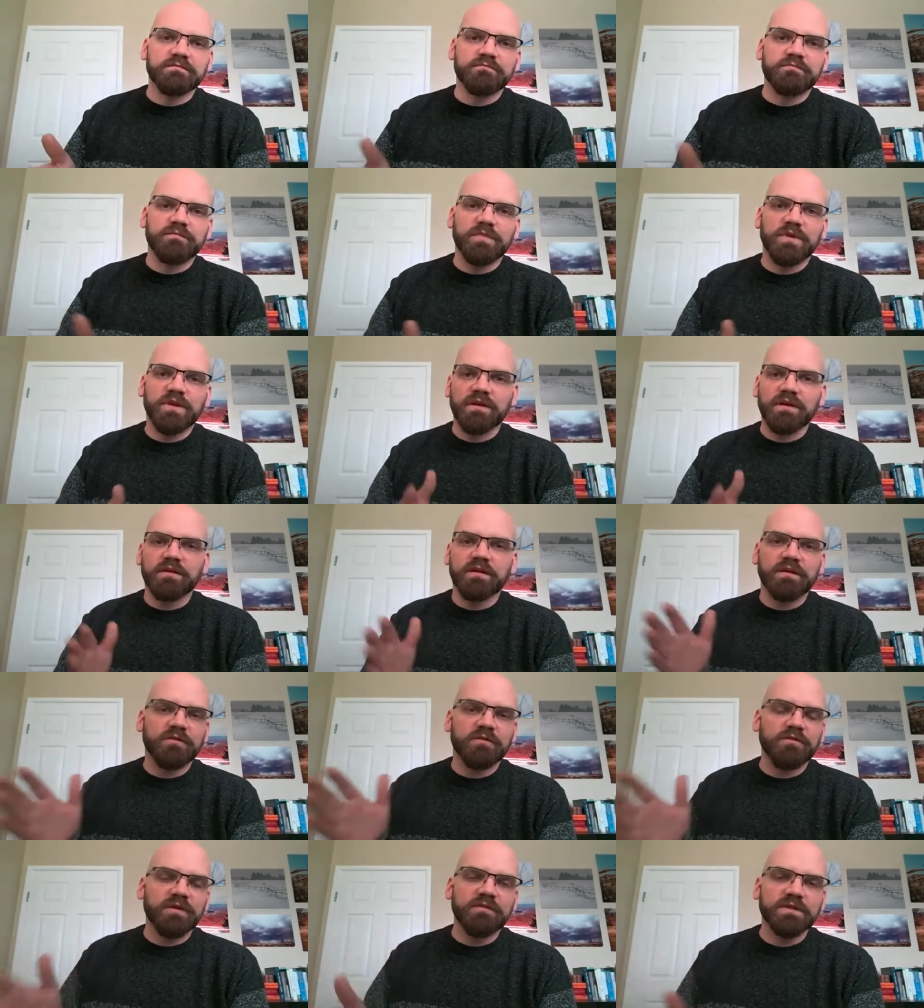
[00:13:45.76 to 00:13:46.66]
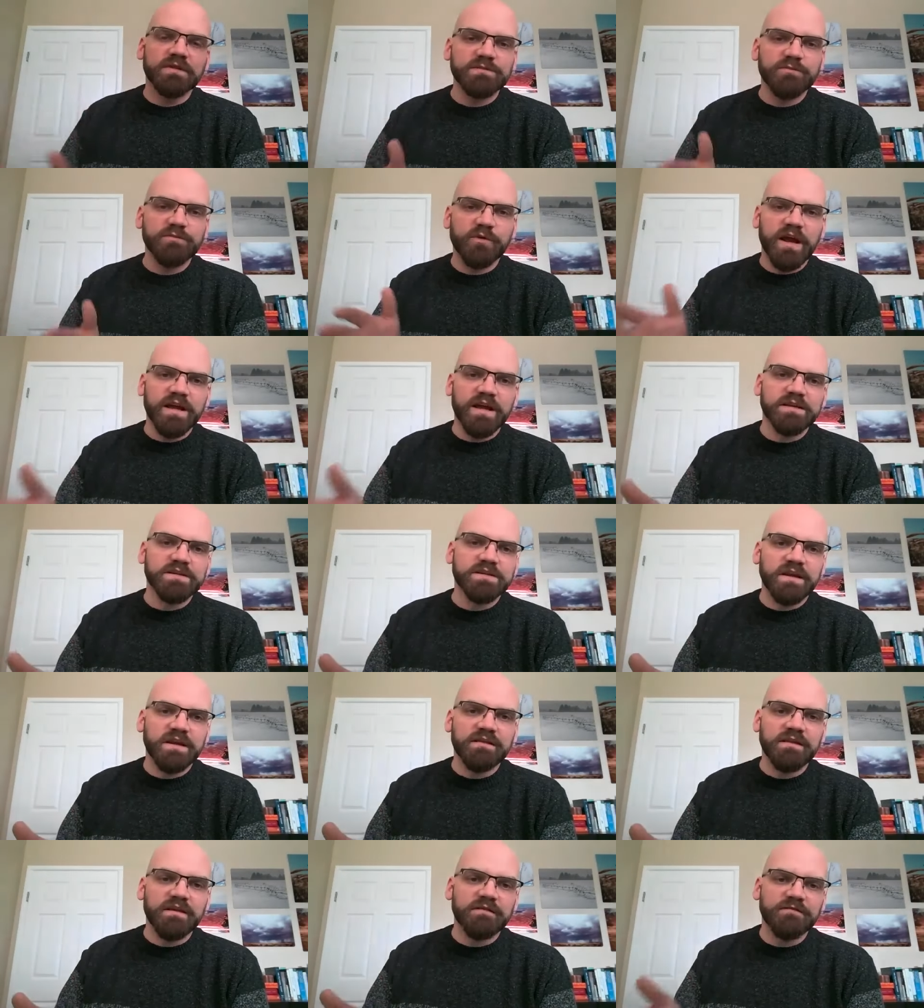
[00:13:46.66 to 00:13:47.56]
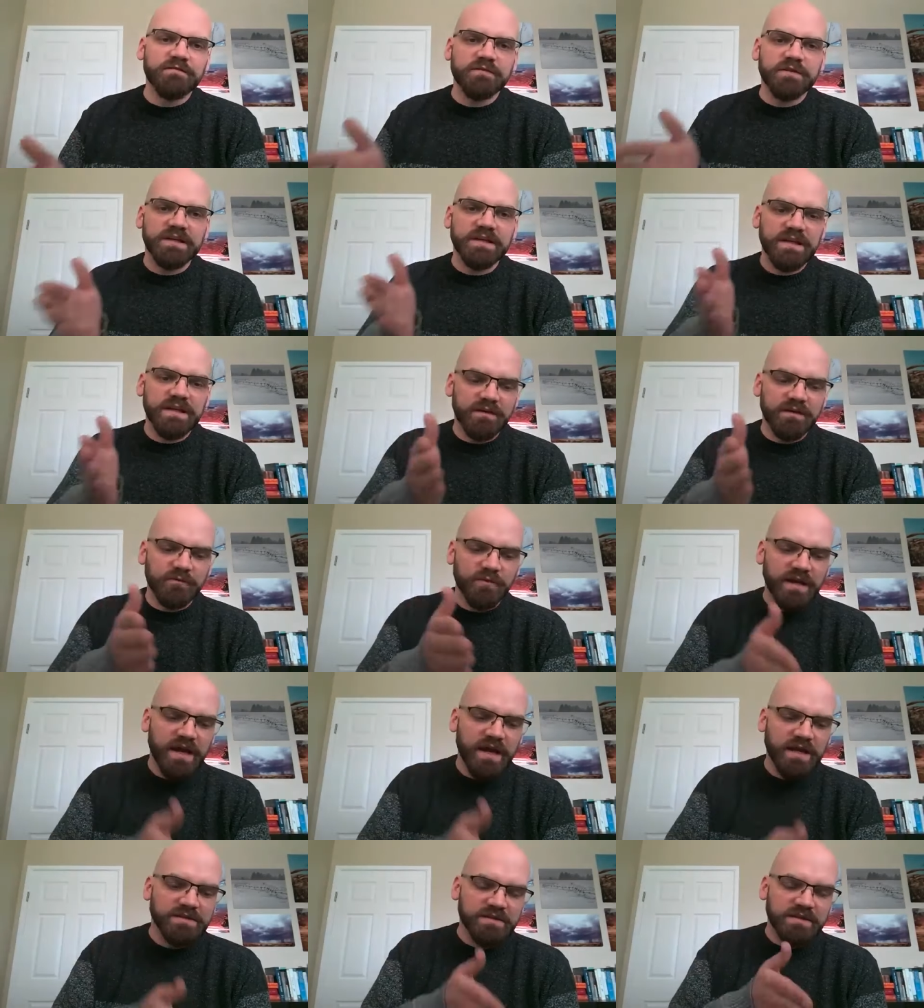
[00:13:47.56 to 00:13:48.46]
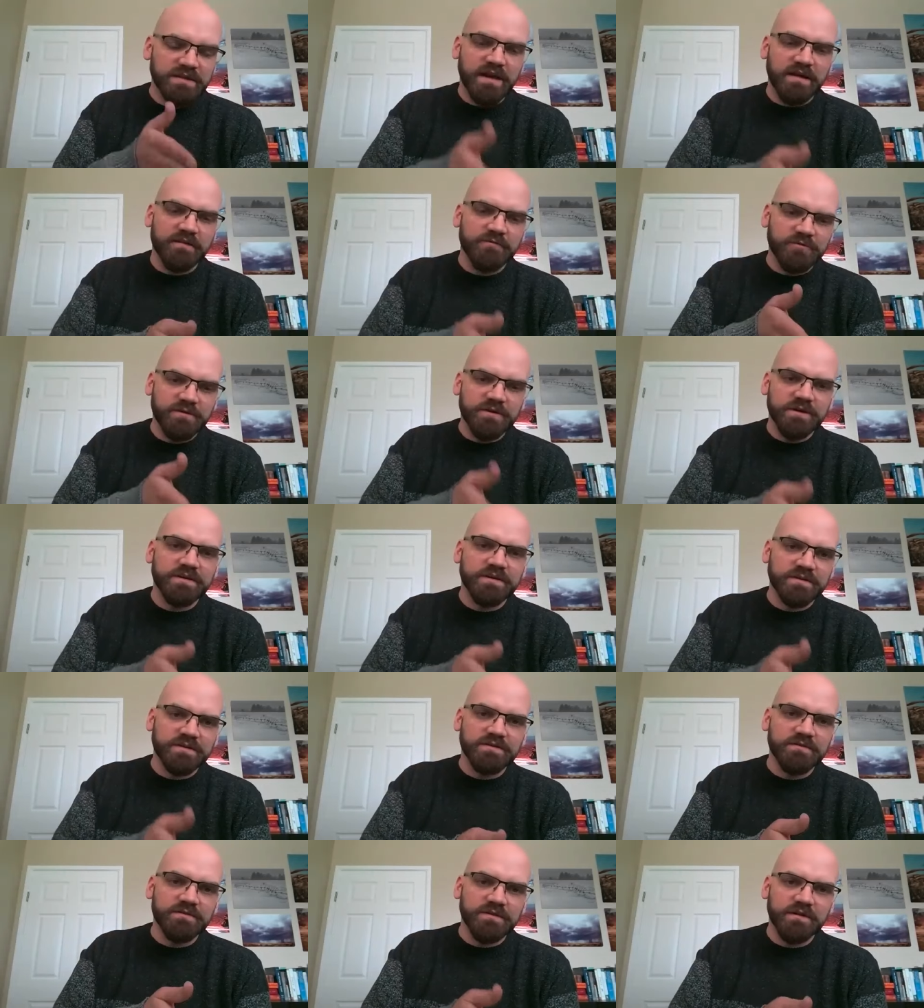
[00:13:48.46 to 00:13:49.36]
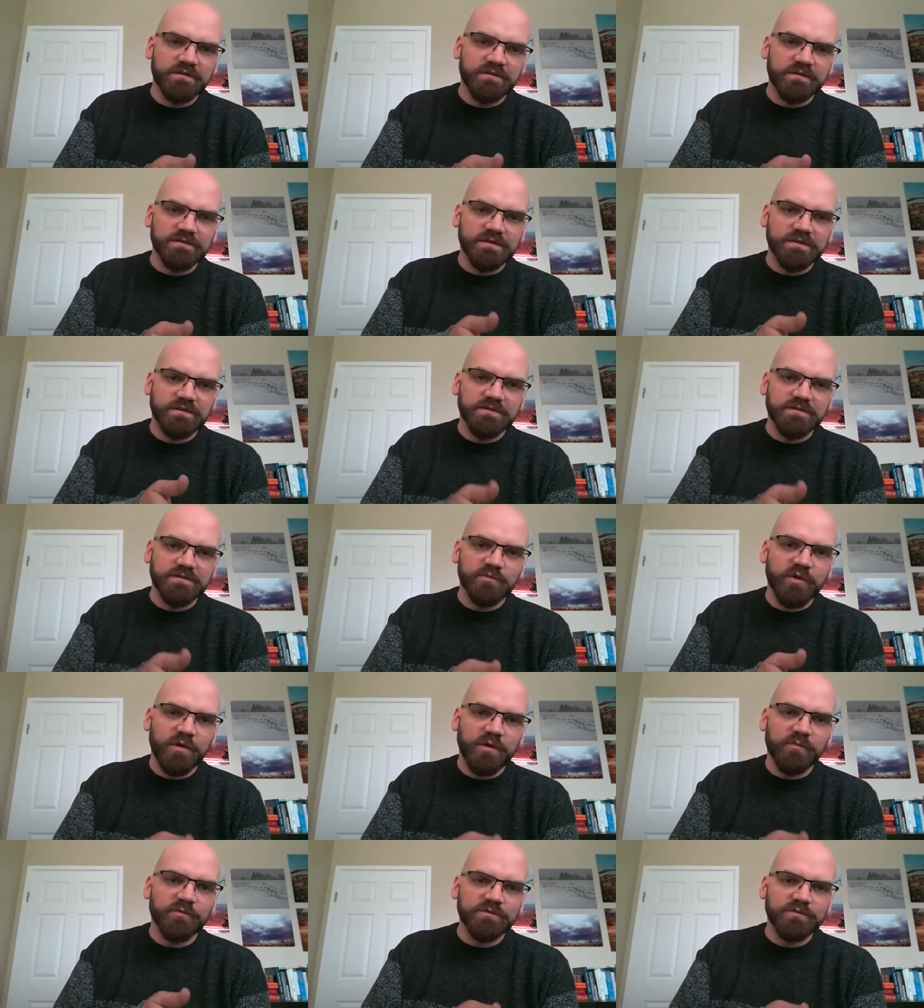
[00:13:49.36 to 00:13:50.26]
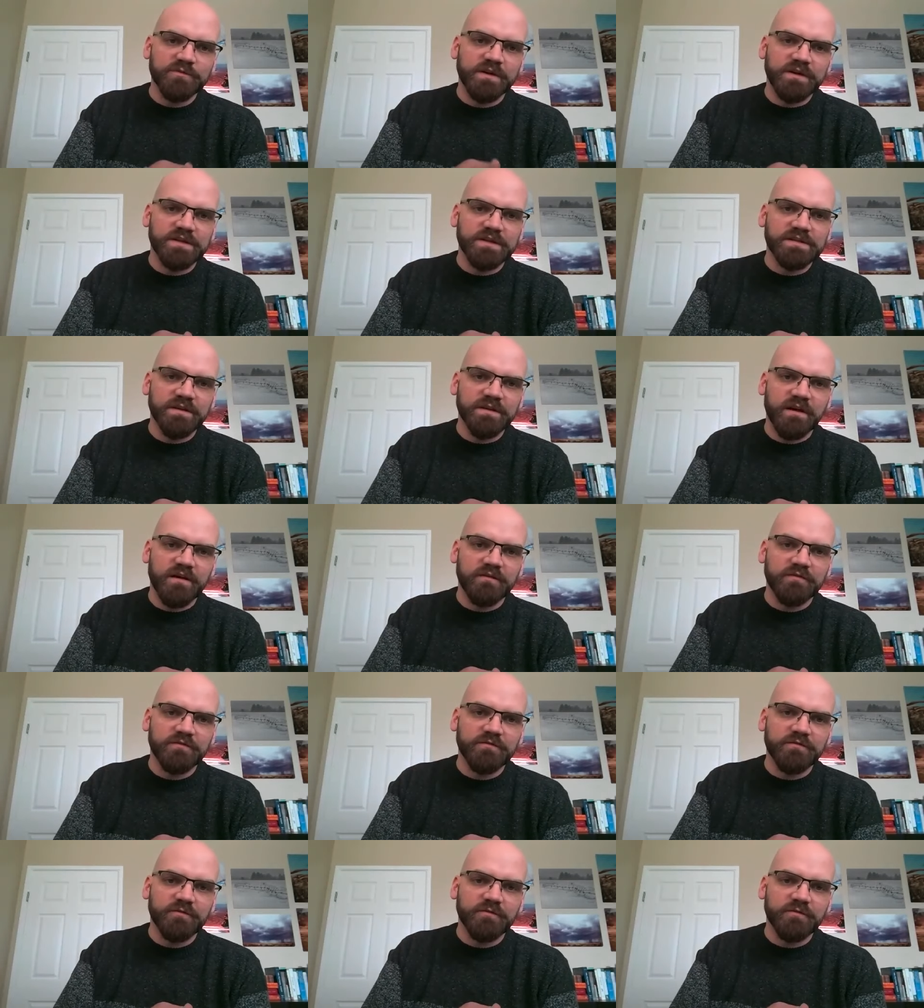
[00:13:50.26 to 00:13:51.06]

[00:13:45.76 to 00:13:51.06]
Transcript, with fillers: a, a, grievance branch and they forget we actually have work to do here. There's, there's a problem we're trying to solve.